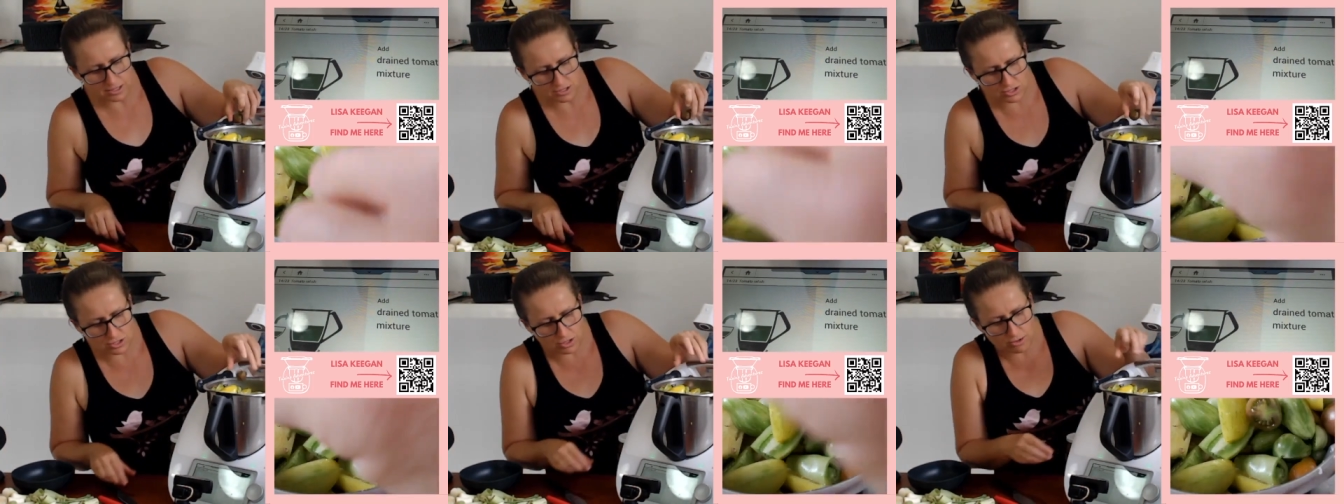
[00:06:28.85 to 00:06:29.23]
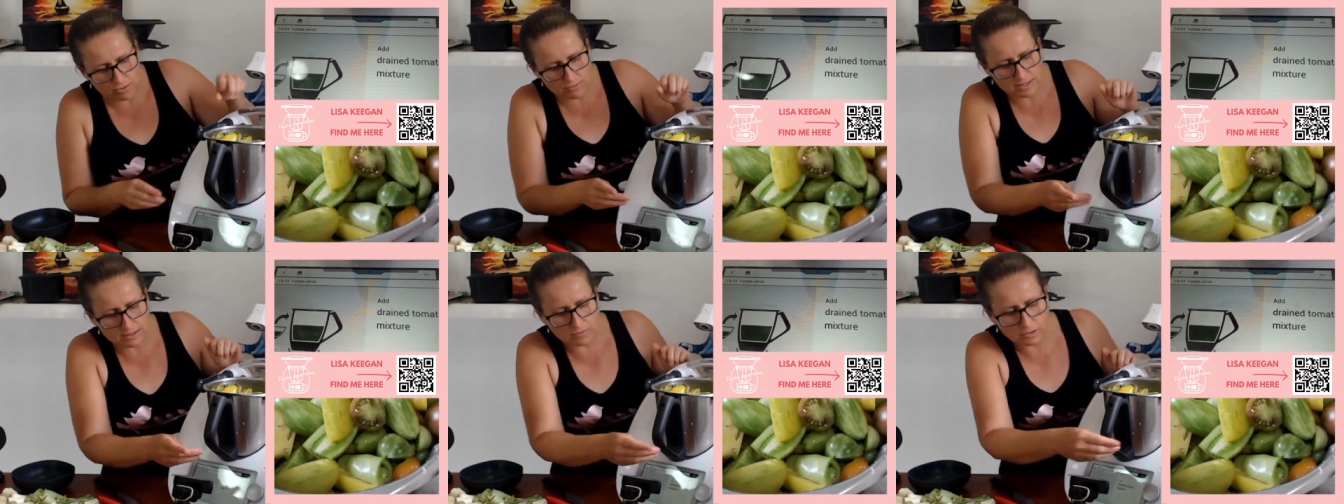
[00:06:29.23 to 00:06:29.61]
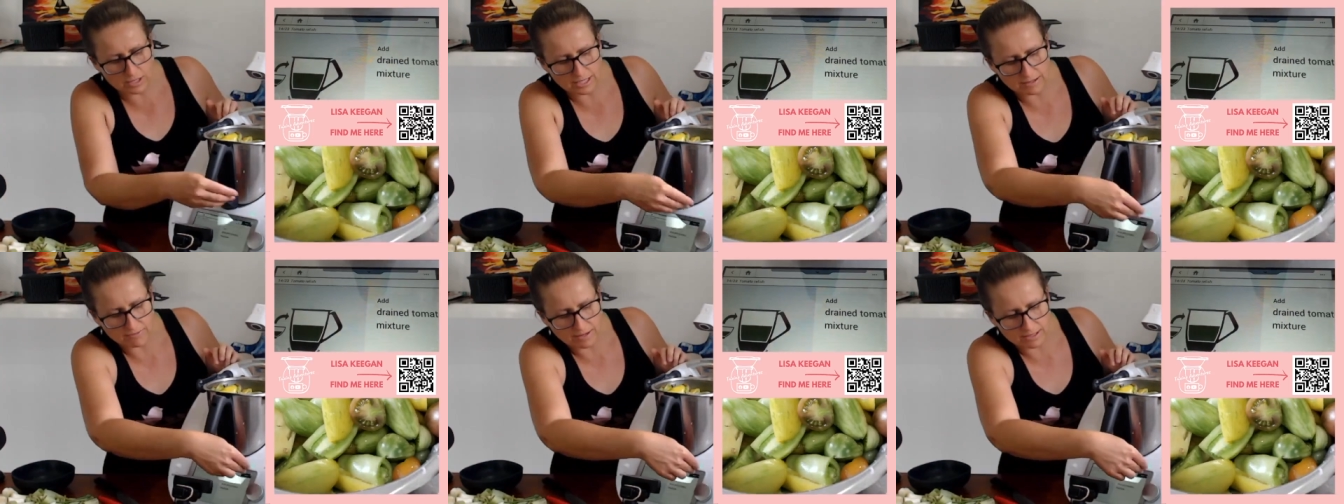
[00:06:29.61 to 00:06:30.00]
I don't think I've got
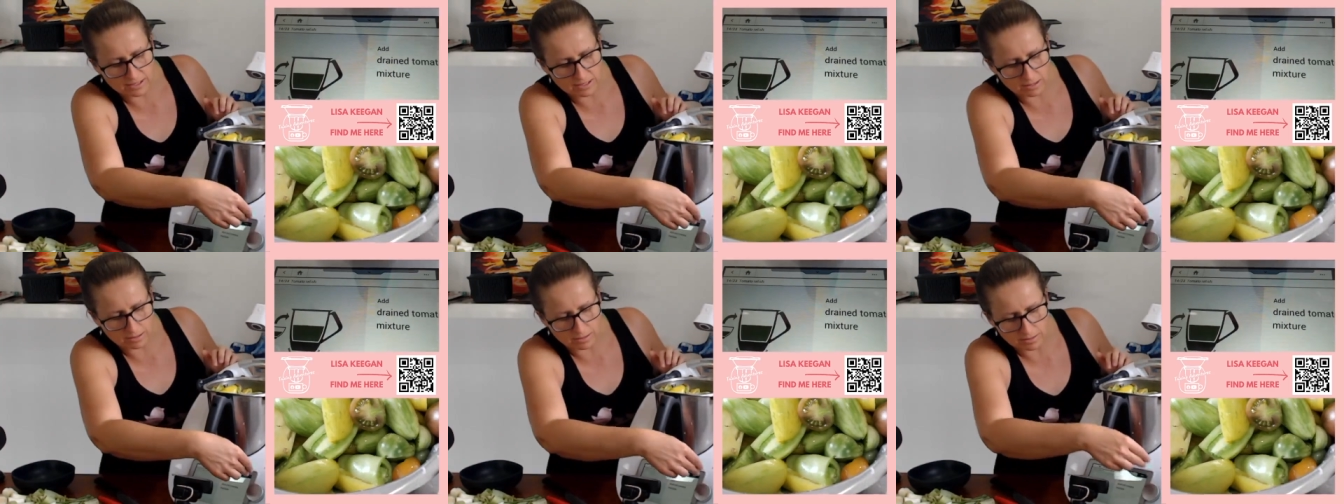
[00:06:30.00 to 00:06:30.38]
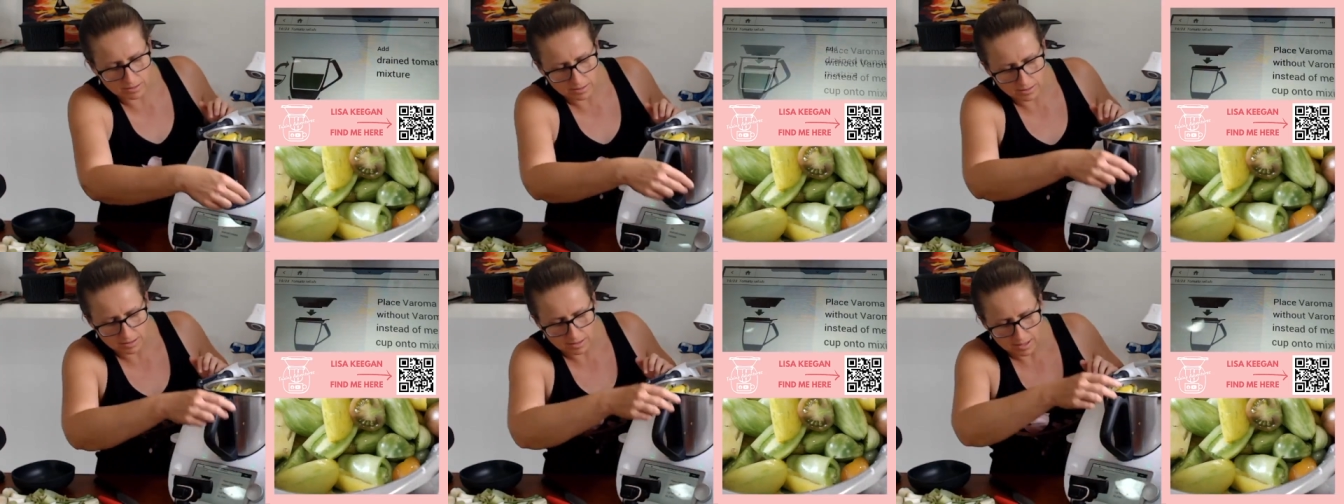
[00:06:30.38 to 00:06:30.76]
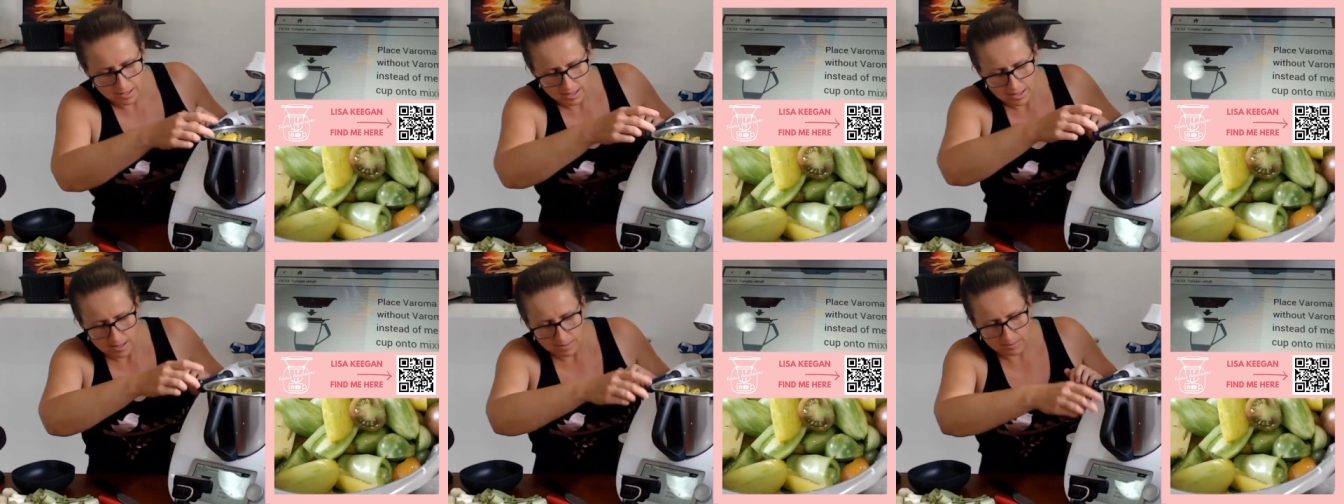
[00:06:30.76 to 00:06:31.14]
enough onion,
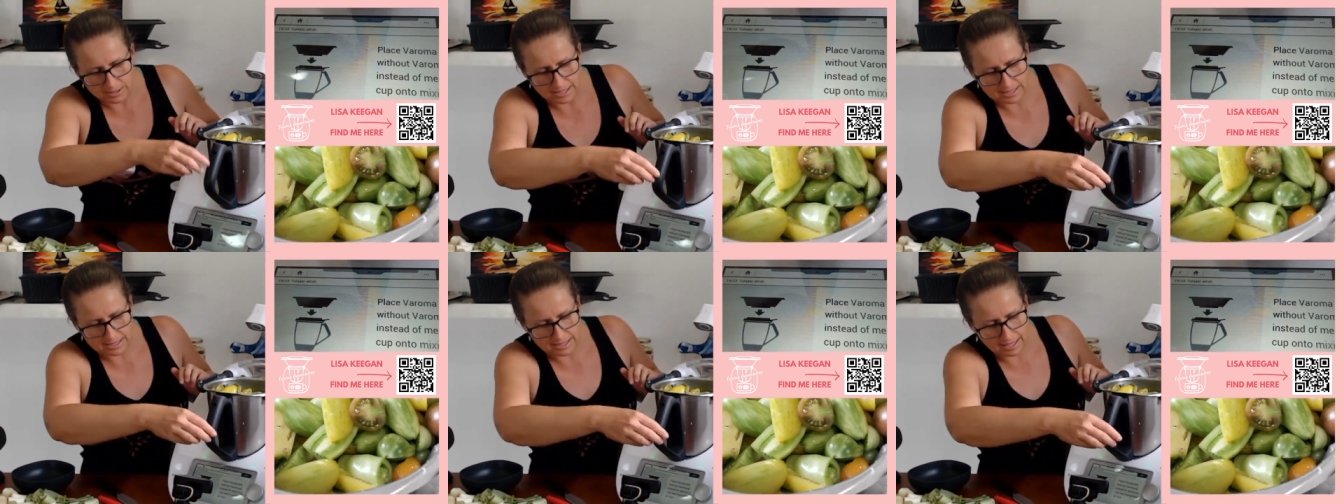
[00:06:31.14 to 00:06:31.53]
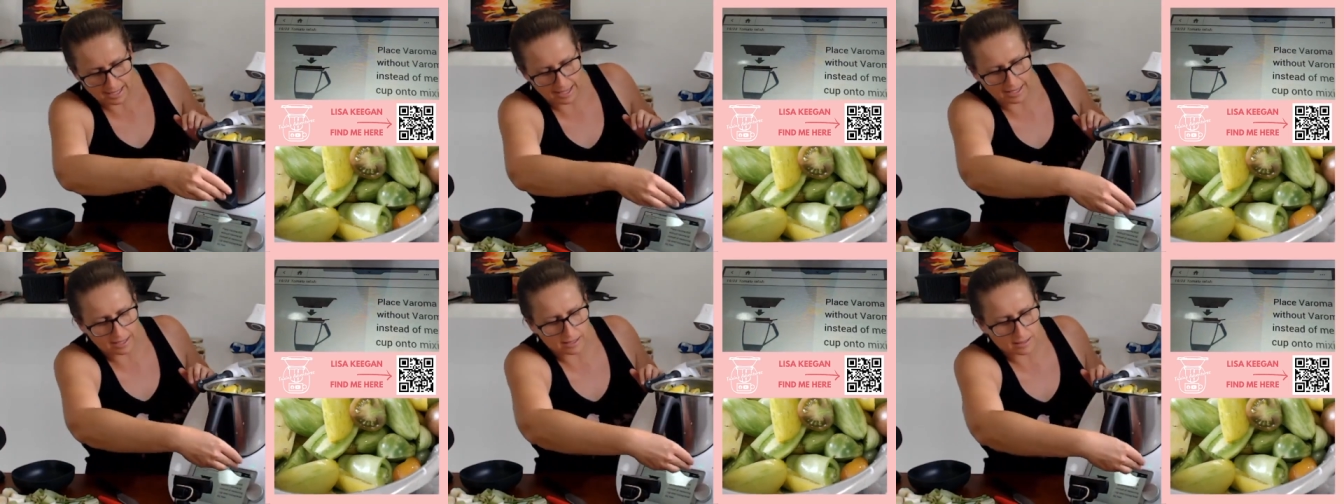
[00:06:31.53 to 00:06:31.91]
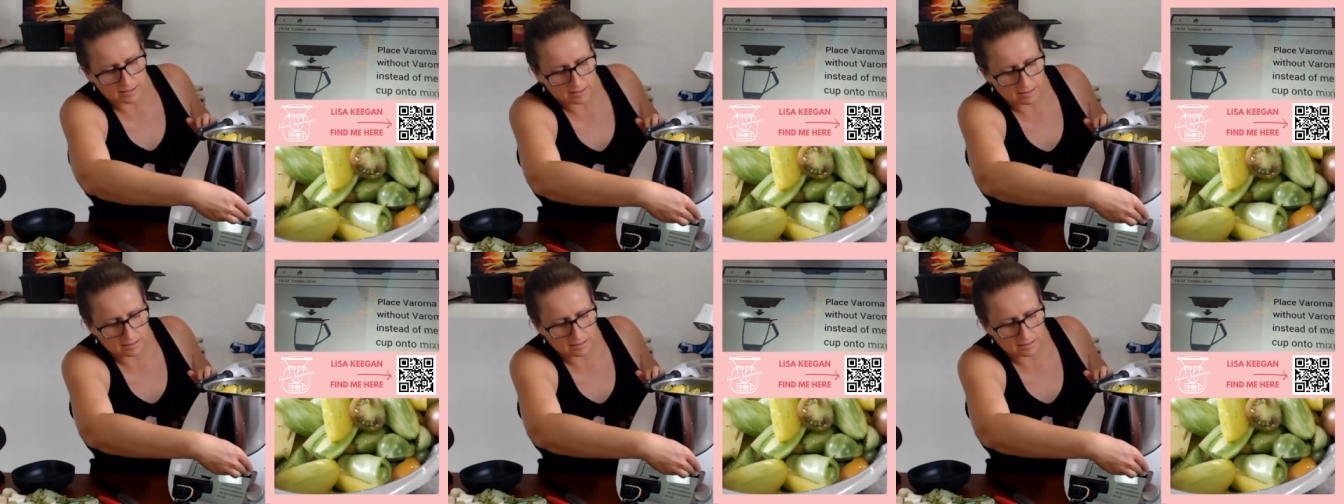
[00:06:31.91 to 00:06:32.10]
but that's okay.